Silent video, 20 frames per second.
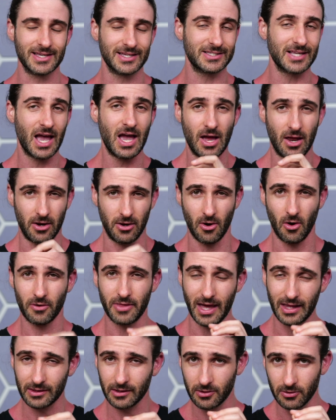this, know
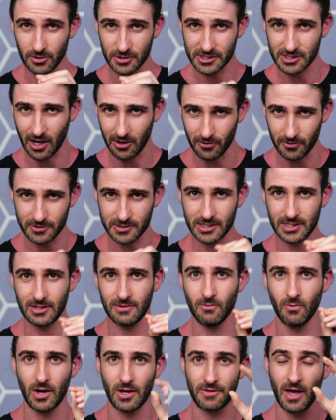that little
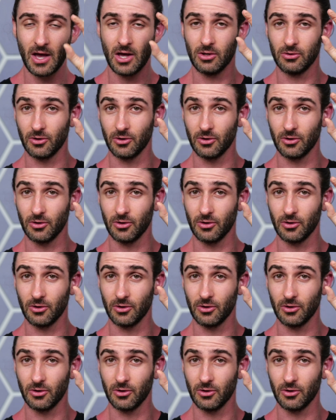subtlety with